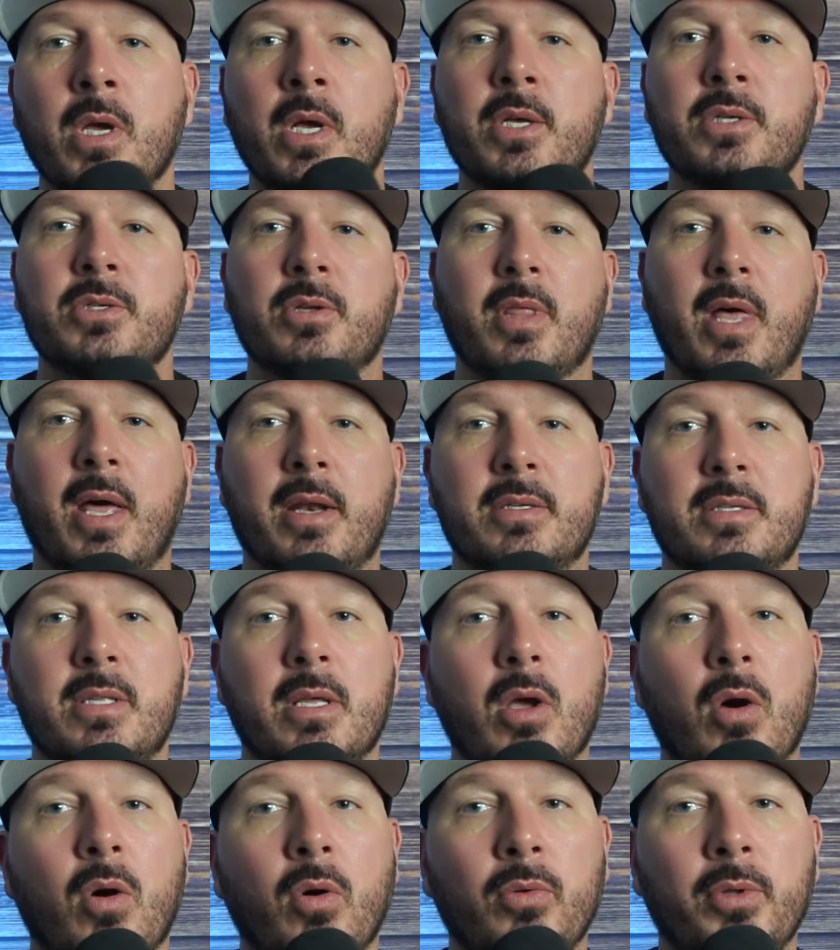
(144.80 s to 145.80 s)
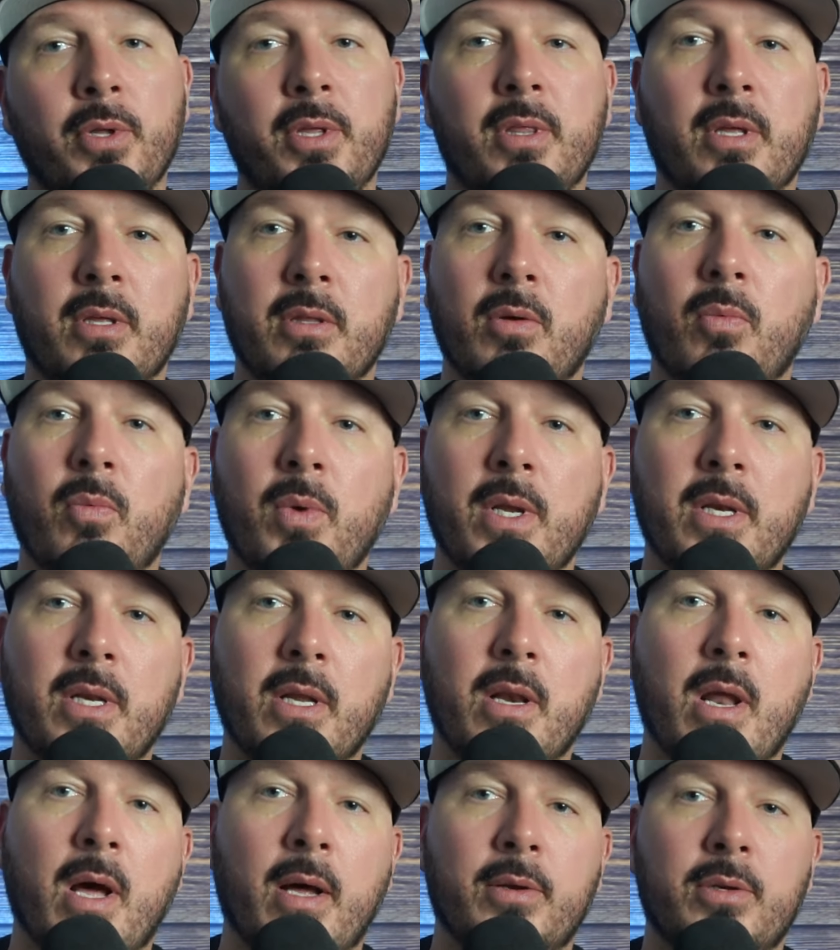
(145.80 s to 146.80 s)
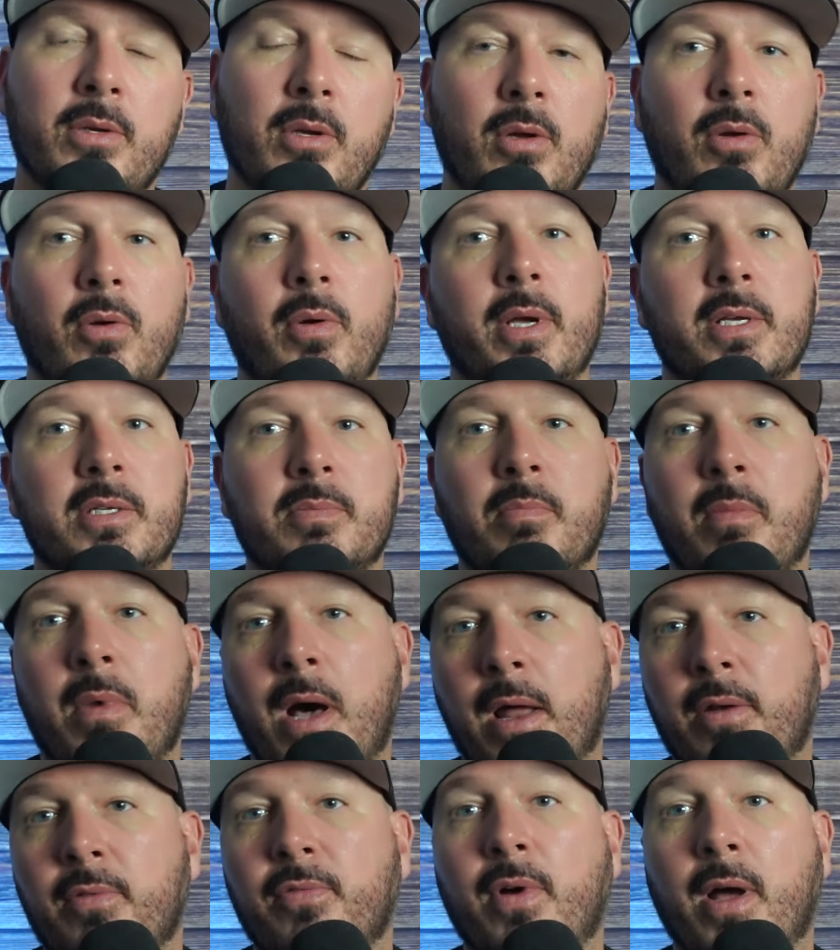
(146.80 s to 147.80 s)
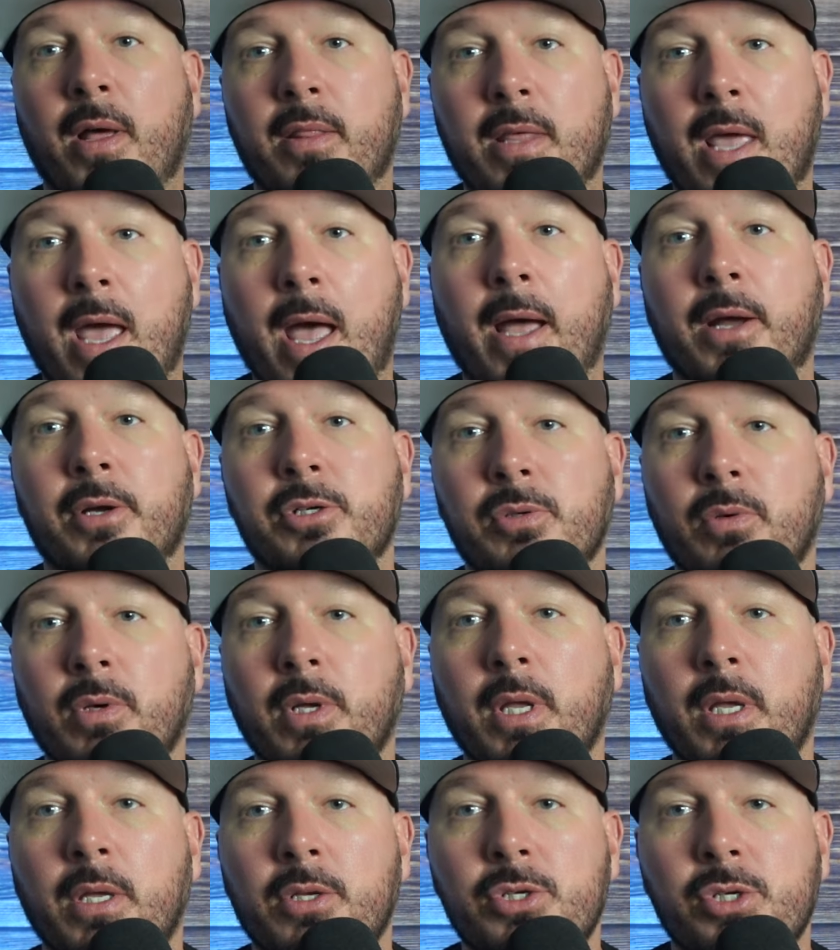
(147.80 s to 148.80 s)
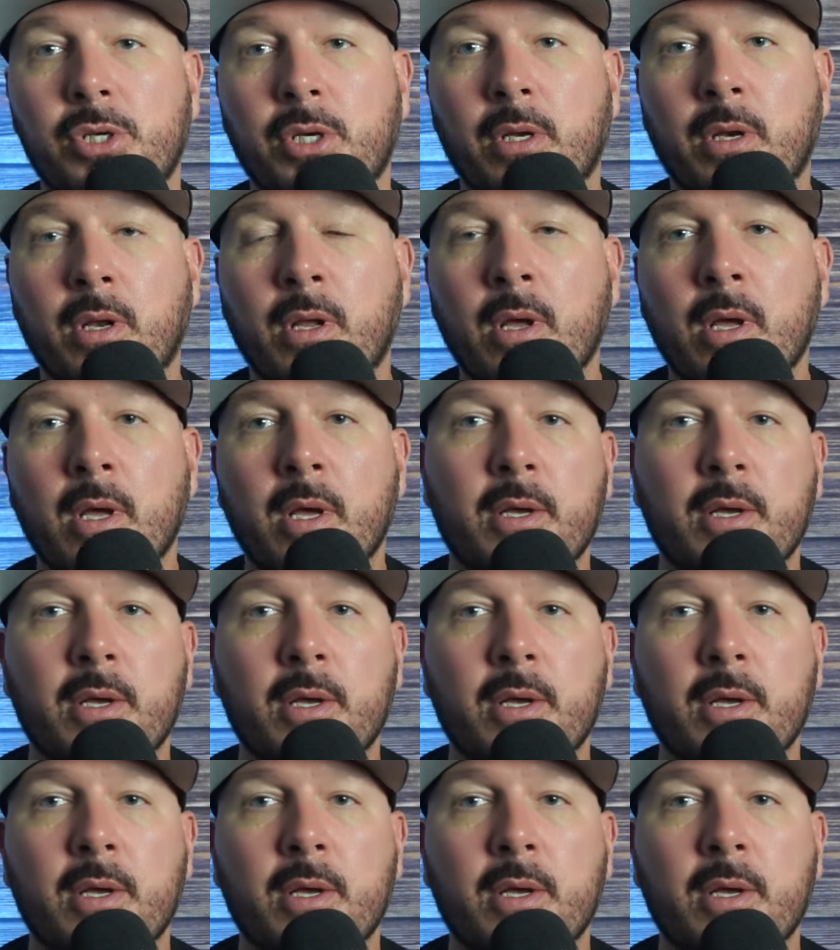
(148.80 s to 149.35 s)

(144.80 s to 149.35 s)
So that is the only thing that we did not do, is modify the actual engine.